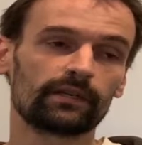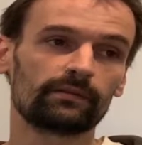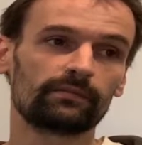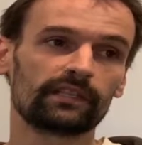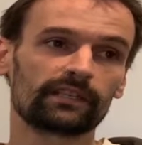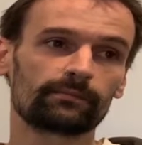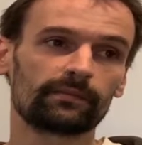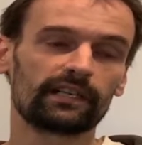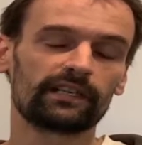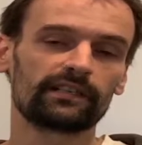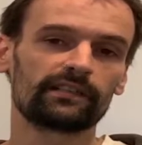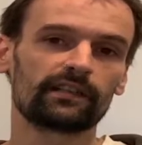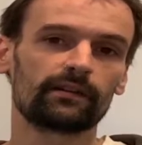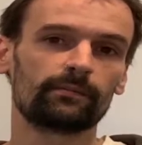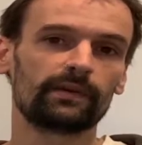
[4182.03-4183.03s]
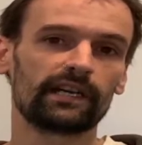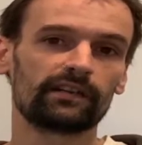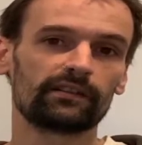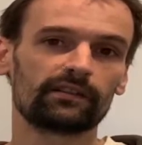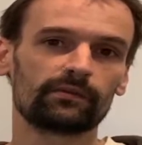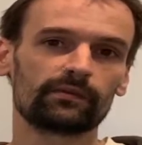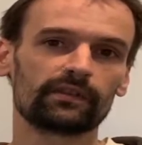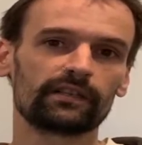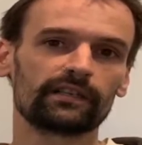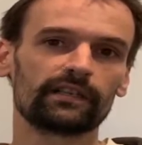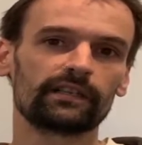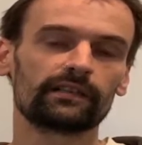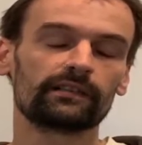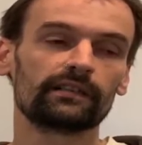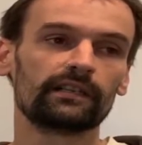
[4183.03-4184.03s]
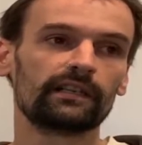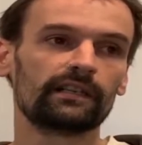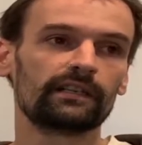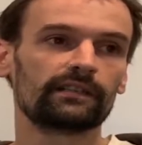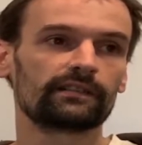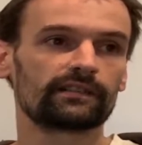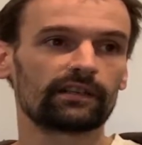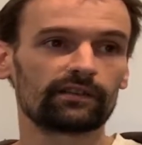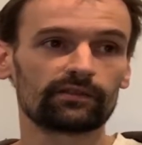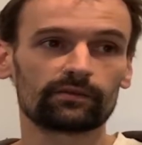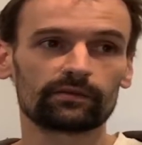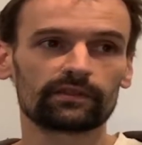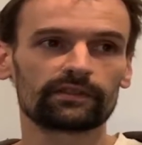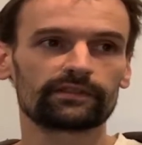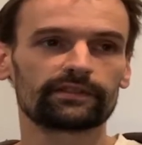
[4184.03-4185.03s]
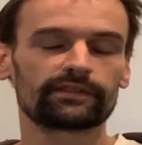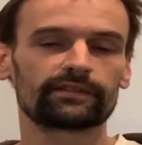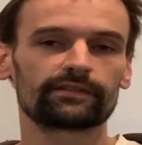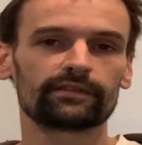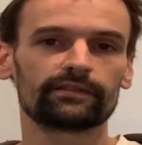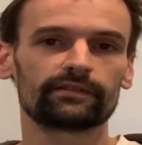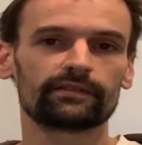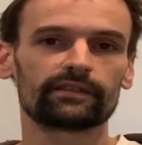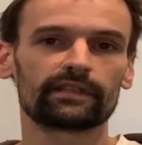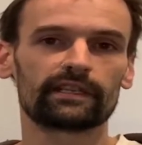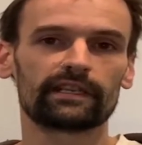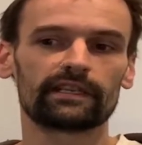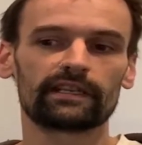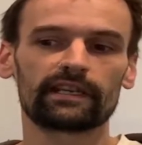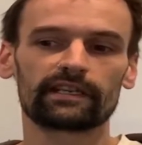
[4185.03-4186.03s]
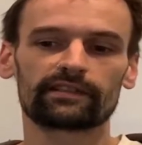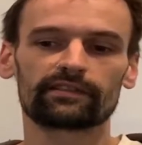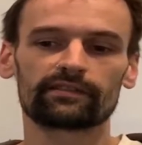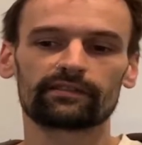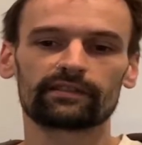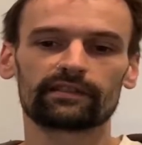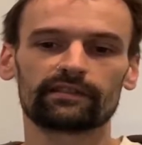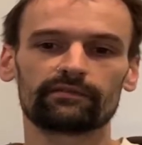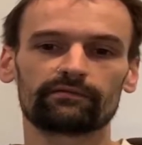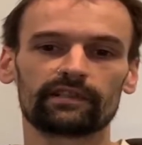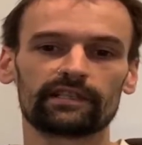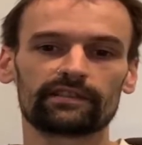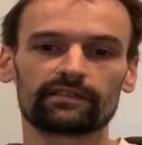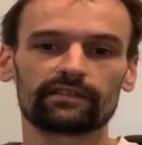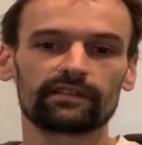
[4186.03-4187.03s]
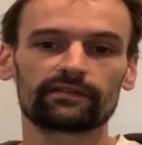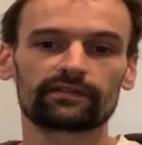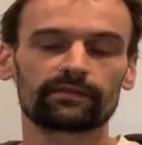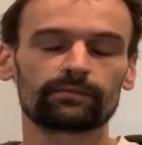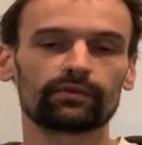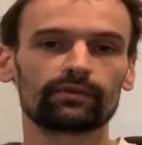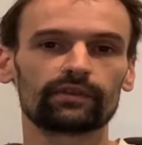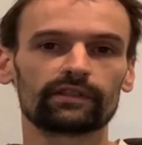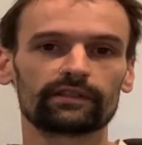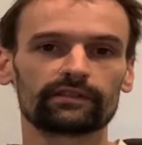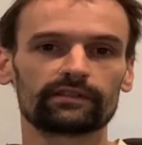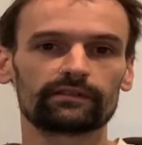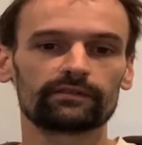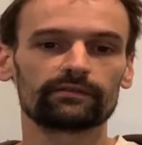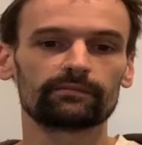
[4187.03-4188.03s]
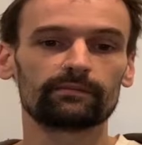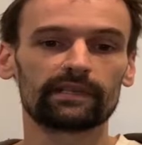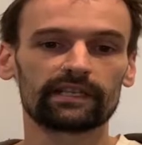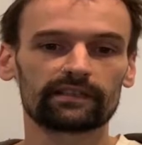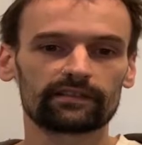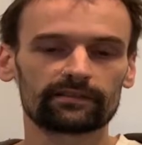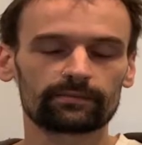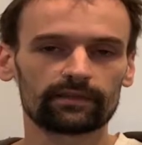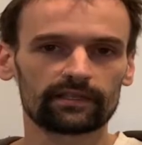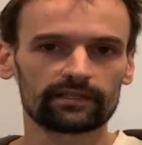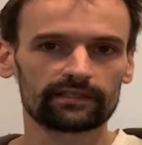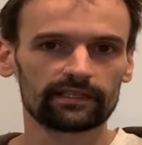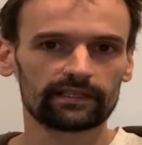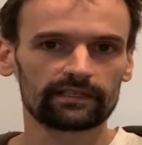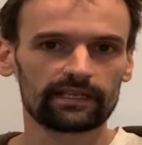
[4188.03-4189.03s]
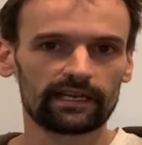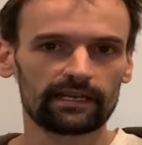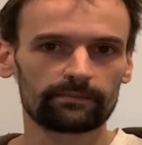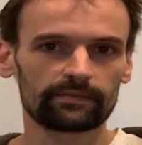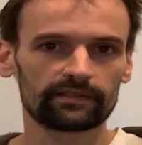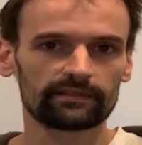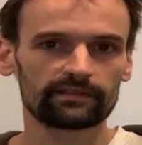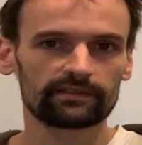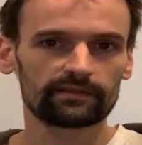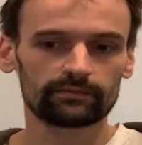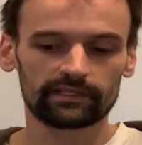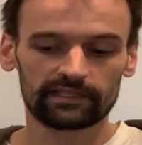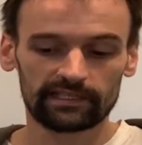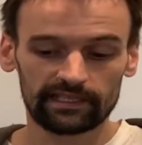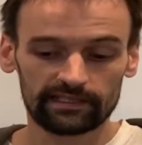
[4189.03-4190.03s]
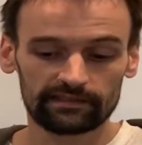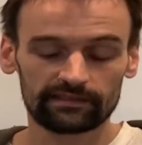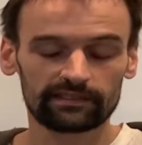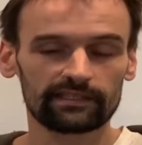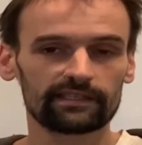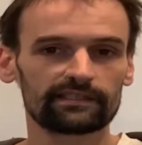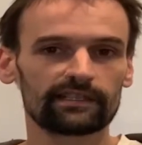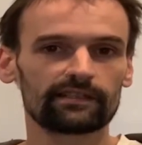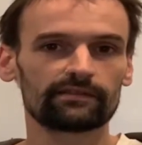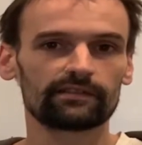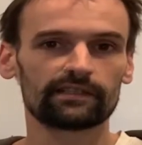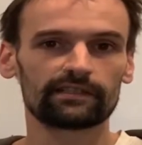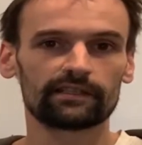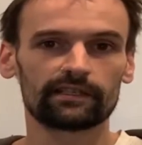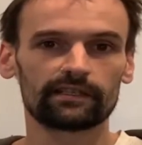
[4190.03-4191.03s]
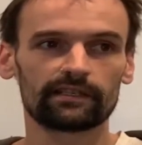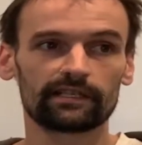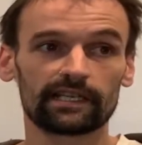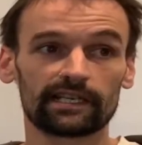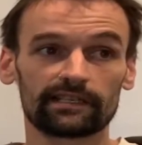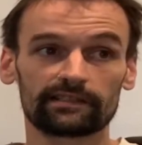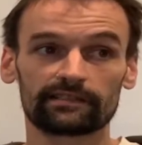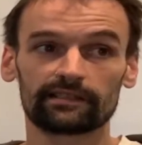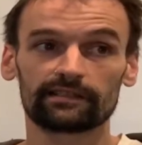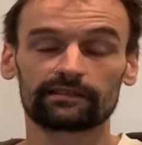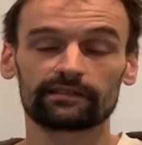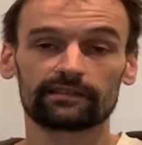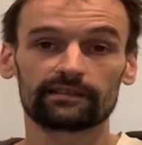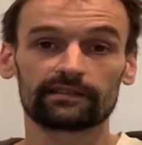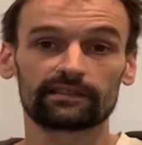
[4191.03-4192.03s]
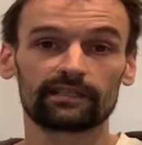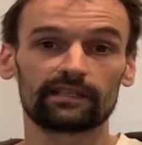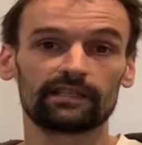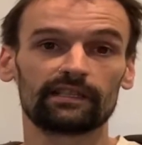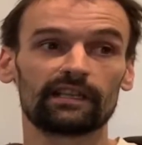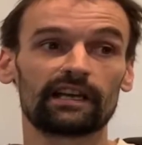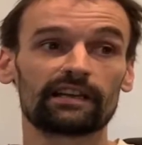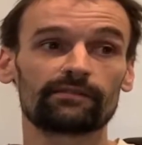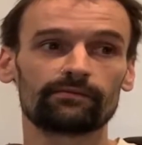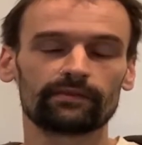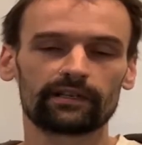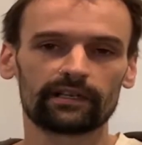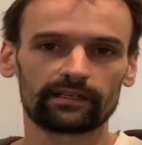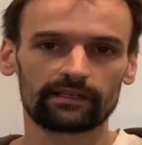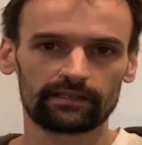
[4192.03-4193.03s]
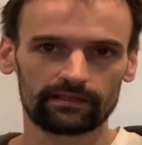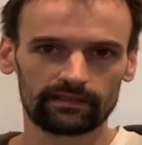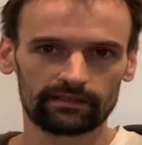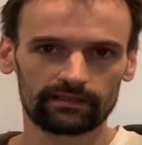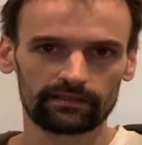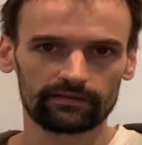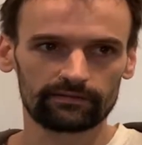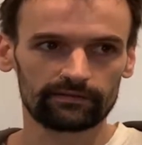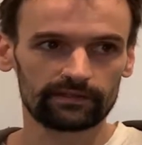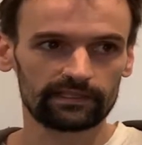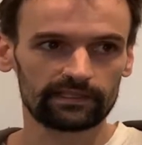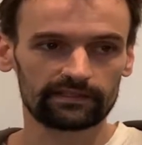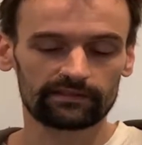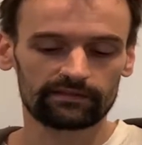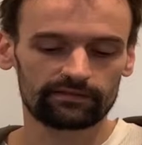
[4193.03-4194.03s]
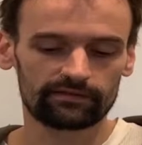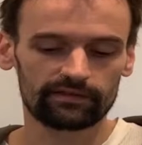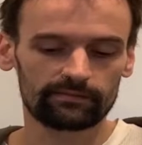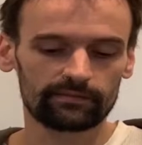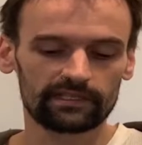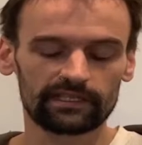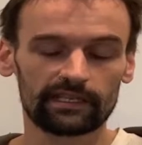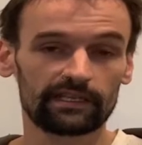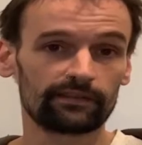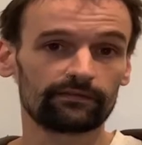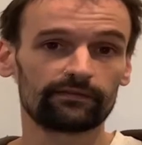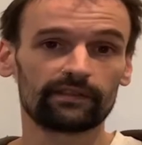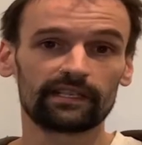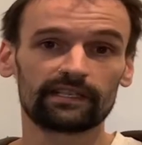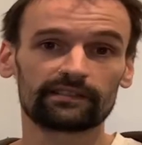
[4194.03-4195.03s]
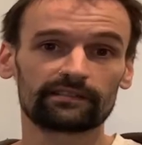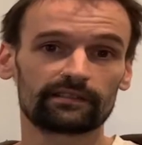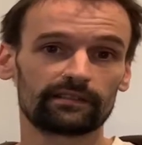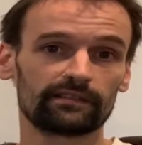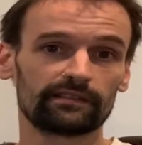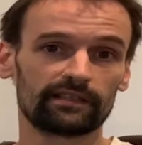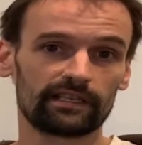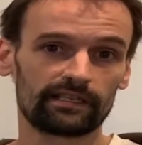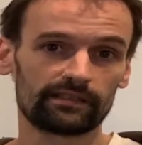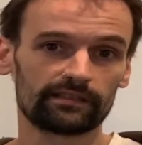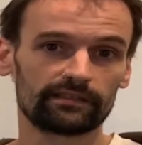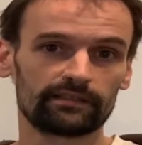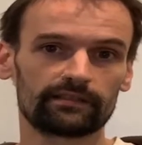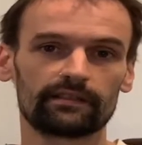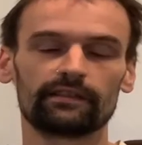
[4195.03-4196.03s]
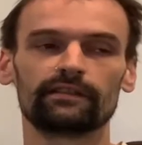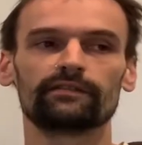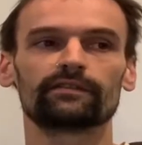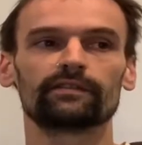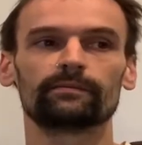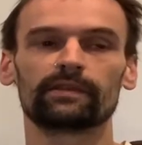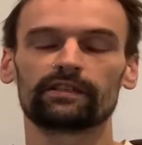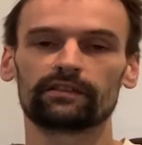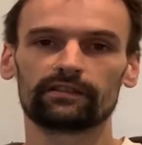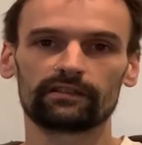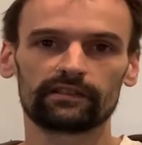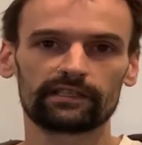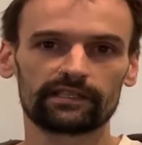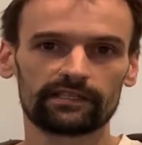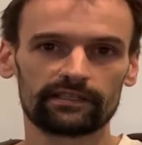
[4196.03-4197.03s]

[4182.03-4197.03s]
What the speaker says: public mind about Hawara, tell the world the truth, and actually raise enough support to make this project happen so we can actually get down in there and access this library of extremely advanced knowledge from early